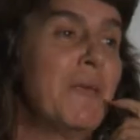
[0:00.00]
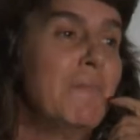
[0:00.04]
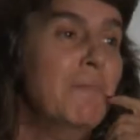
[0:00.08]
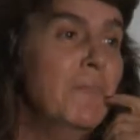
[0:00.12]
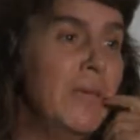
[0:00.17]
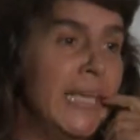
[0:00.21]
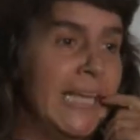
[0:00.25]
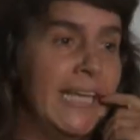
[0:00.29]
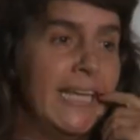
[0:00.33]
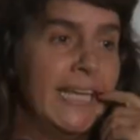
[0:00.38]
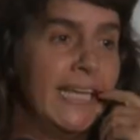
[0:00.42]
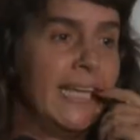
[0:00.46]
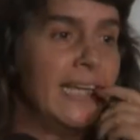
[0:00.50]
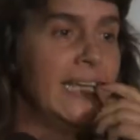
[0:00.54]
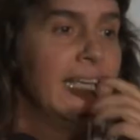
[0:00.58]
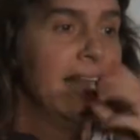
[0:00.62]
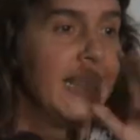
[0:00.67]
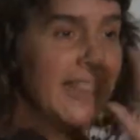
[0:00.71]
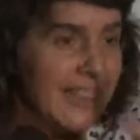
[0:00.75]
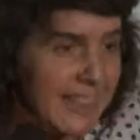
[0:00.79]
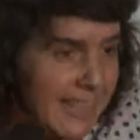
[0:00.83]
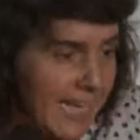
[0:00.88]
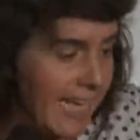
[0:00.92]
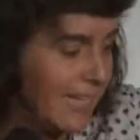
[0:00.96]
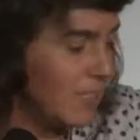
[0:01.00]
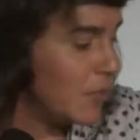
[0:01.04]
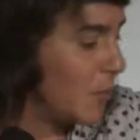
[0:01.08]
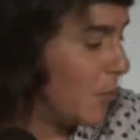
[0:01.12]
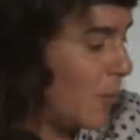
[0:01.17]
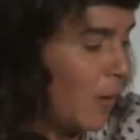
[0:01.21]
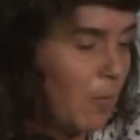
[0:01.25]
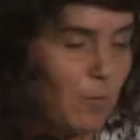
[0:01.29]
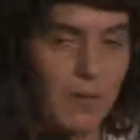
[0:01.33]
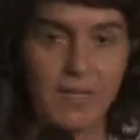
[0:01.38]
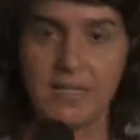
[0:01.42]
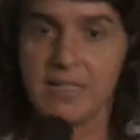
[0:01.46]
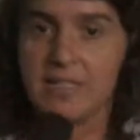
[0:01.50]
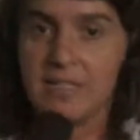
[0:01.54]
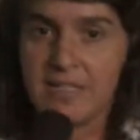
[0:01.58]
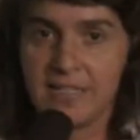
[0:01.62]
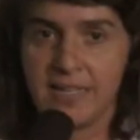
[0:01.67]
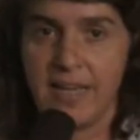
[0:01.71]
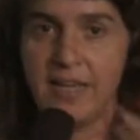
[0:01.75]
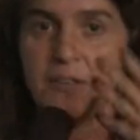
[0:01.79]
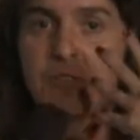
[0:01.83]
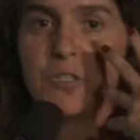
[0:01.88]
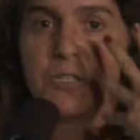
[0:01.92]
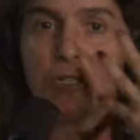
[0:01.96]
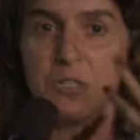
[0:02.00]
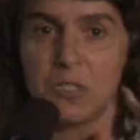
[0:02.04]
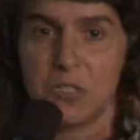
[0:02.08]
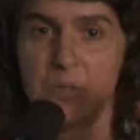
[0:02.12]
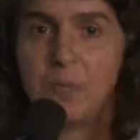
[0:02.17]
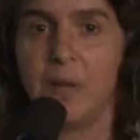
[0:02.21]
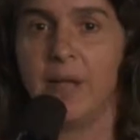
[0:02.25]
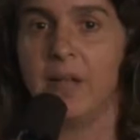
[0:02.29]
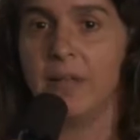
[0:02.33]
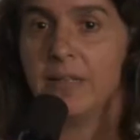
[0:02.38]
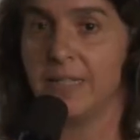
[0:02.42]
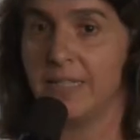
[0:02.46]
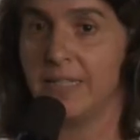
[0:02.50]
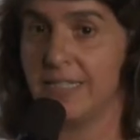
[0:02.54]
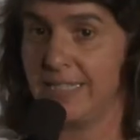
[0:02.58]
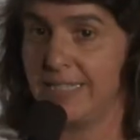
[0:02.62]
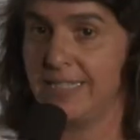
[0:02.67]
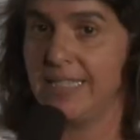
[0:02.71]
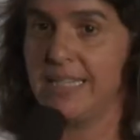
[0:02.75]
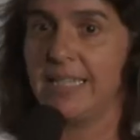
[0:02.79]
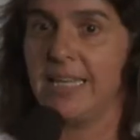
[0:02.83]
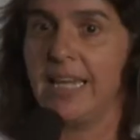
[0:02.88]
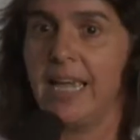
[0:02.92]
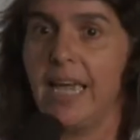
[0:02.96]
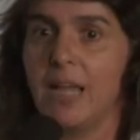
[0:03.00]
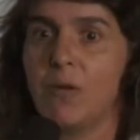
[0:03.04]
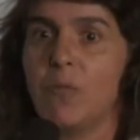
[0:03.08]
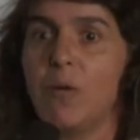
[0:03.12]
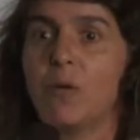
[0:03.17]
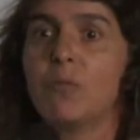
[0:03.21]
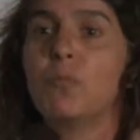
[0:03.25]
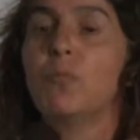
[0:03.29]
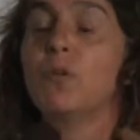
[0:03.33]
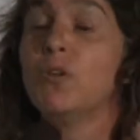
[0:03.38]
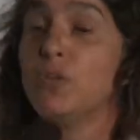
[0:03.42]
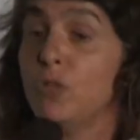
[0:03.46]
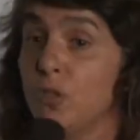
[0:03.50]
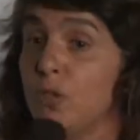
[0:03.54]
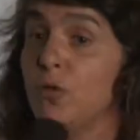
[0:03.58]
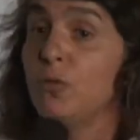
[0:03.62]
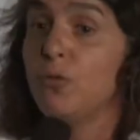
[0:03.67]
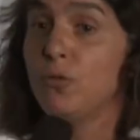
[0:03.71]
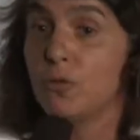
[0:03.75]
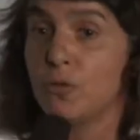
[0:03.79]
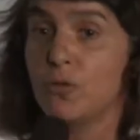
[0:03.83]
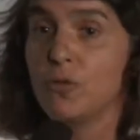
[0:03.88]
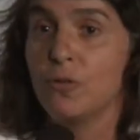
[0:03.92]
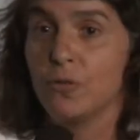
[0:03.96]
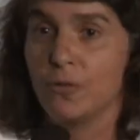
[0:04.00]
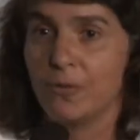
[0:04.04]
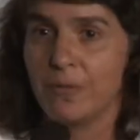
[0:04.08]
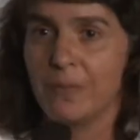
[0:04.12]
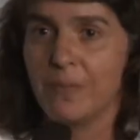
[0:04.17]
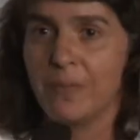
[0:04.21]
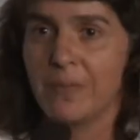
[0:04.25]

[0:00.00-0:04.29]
meaning this, what we can touch and smell and see and what we're used to.